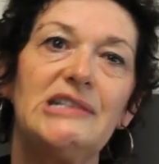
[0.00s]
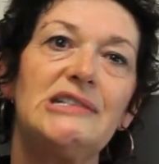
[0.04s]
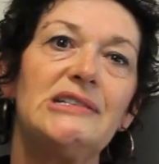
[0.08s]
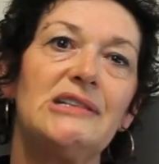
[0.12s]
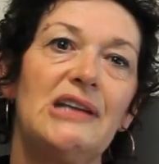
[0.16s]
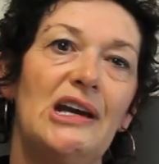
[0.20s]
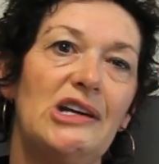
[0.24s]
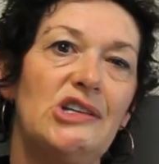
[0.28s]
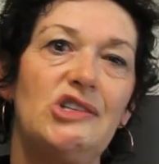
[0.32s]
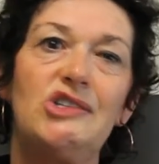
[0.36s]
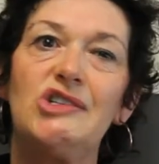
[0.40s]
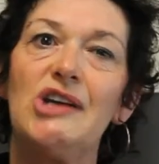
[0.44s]

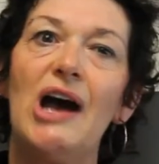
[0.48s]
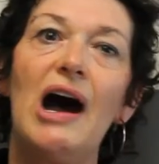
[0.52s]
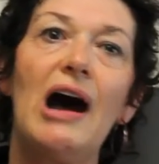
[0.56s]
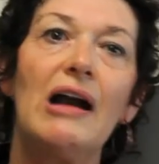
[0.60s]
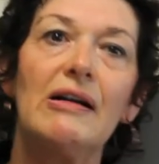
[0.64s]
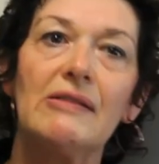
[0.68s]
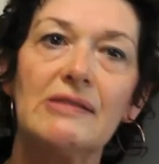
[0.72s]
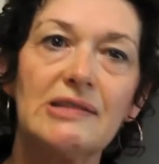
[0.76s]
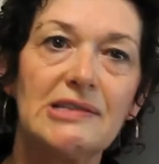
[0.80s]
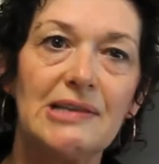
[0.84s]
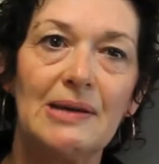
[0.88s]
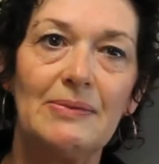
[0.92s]
a
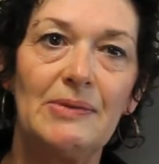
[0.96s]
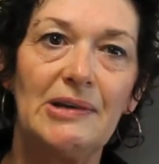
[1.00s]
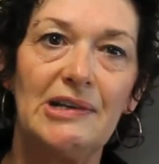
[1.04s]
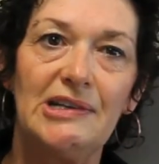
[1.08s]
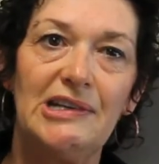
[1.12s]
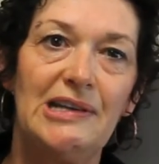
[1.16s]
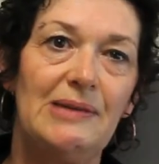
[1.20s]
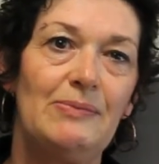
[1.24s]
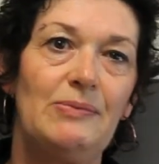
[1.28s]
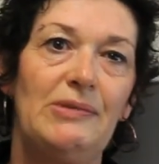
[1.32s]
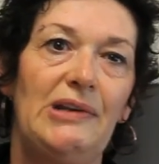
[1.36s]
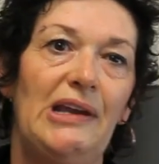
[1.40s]
jar of something
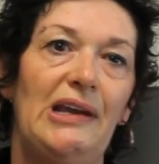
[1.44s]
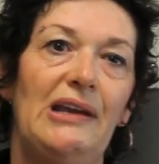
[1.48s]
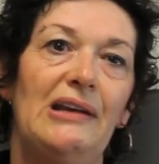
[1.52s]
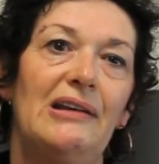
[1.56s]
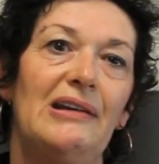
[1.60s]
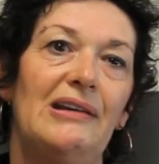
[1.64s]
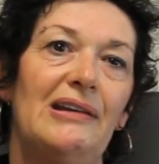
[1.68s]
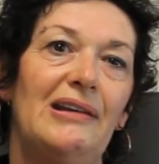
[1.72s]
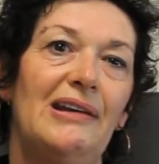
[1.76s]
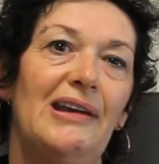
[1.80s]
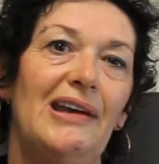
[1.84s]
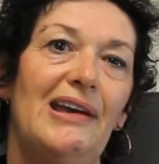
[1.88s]
tipped in,
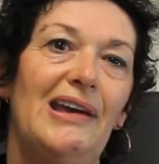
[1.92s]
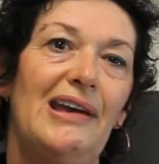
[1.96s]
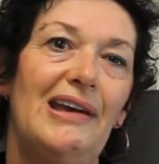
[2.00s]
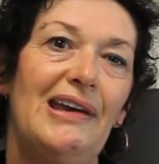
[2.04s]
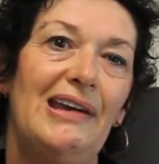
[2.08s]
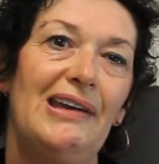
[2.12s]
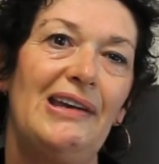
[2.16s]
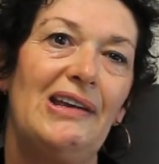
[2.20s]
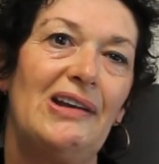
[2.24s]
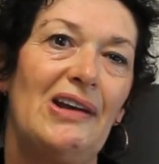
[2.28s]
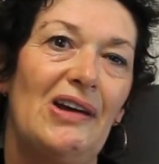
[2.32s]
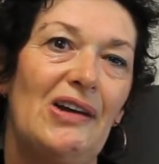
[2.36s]
and,
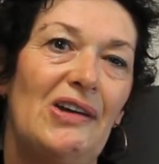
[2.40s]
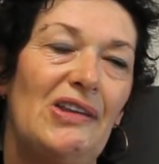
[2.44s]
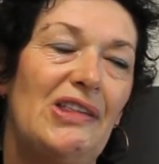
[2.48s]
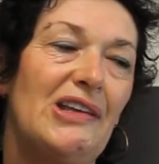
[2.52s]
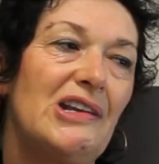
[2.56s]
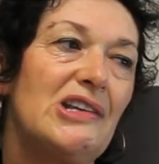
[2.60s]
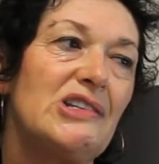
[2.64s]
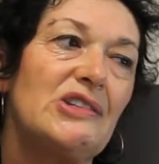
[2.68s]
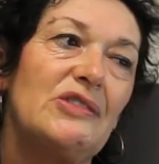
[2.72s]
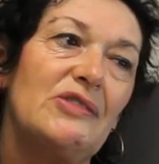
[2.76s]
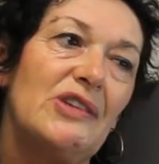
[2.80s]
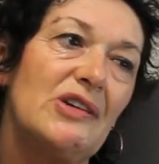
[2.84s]
that
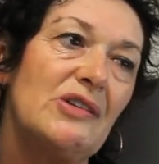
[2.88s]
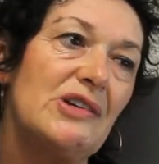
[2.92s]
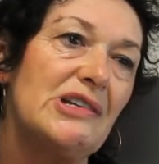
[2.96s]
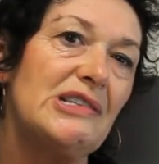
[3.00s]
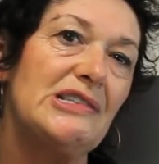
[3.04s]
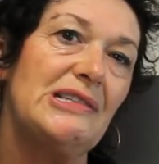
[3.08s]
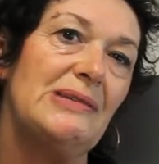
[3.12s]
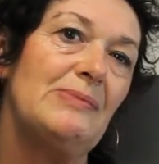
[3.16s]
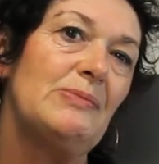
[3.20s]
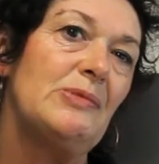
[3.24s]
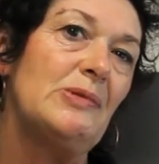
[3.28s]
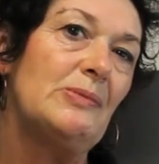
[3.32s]
it's very
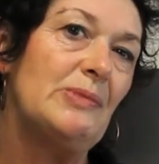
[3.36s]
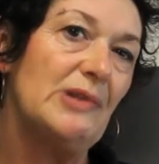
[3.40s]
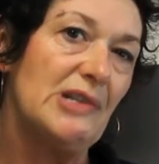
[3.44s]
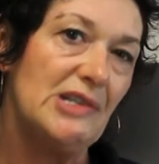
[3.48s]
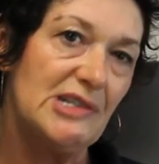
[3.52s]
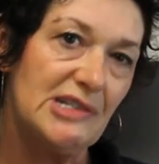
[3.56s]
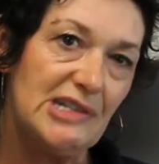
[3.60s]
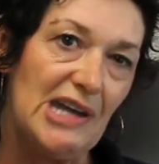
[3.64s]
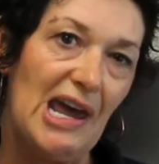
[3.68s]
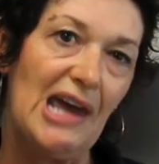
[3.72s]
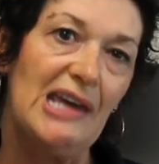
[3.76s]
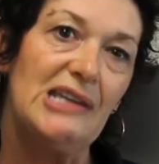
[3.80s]
simple but
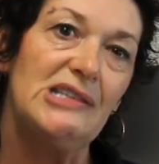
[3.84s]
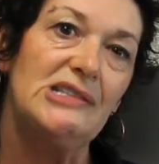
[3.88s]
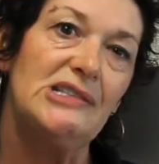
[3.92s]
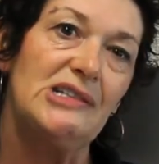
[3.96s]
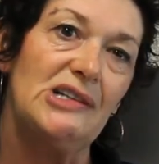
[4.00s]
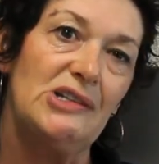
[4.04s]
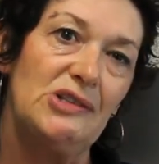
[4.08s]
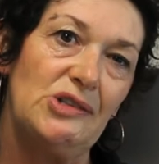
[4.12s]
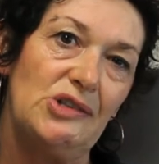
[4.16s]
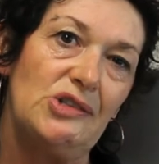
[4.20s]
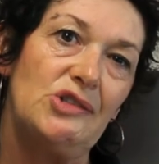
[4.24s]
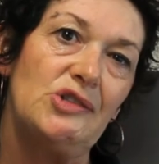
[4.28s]
it's
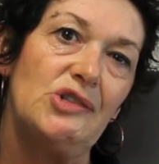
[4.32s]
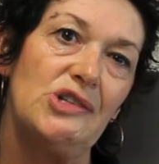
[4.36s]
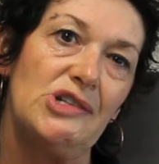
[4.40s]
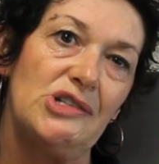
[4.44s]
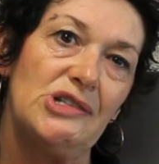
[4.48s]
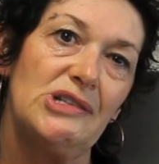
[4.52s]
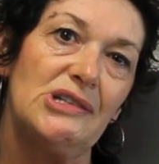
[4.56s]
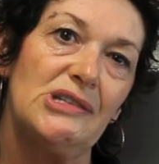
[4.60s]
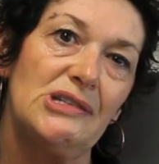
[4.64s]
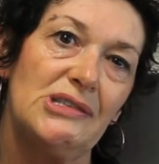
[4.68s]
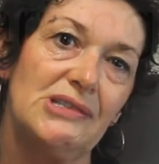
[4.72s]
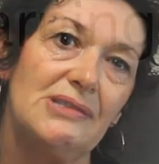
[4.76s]
tasty and
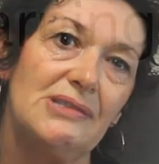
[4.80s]
nutritious.